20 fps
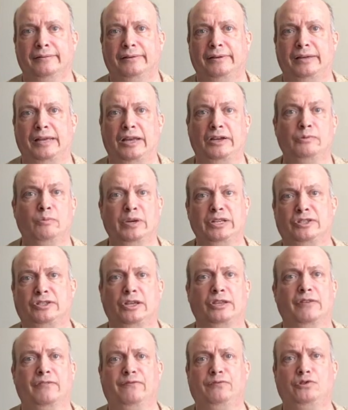and we see
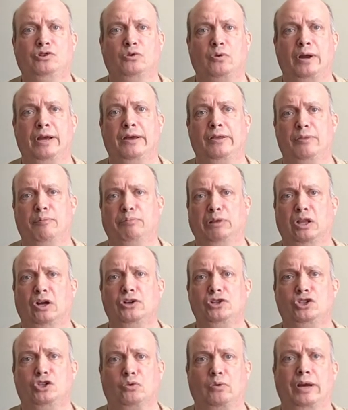the
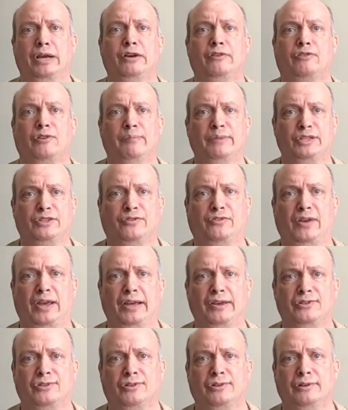blood drain from his
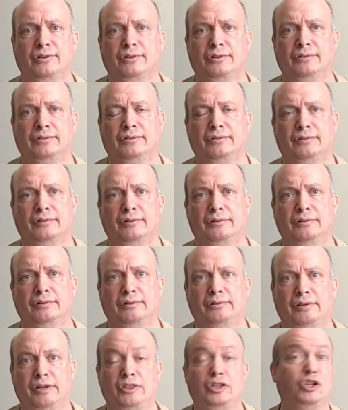face.
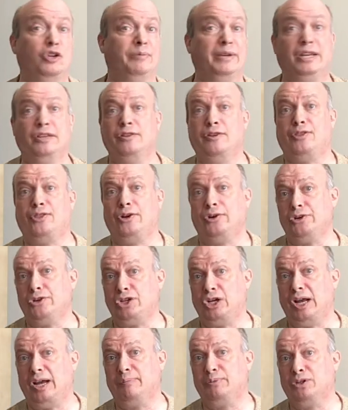And then you begin the third
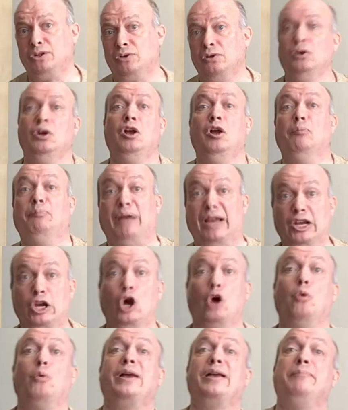chapter by
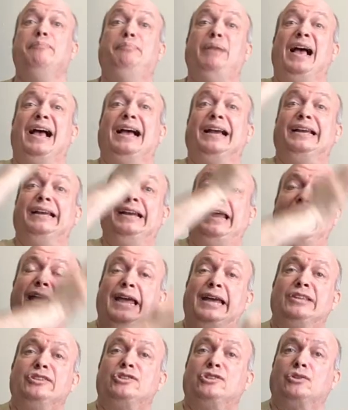going back and
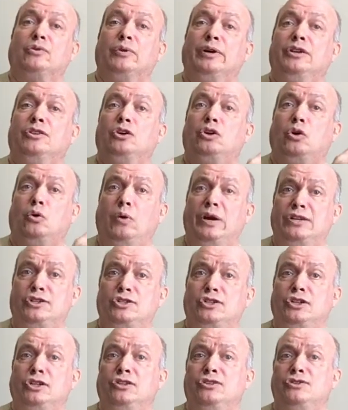answering the
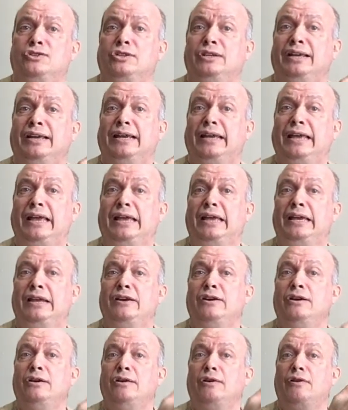questions
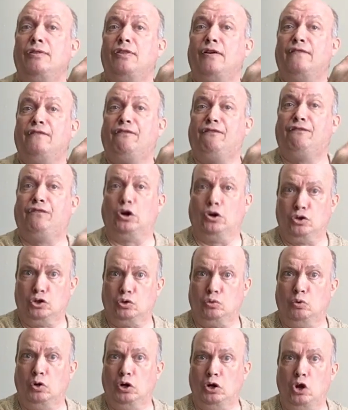in the first
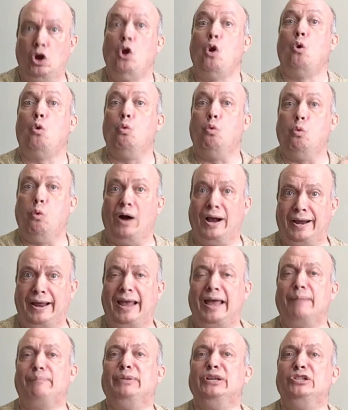one. What
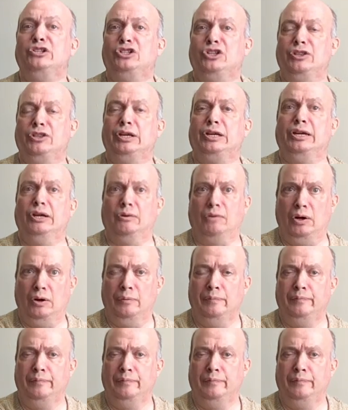happened to the hero?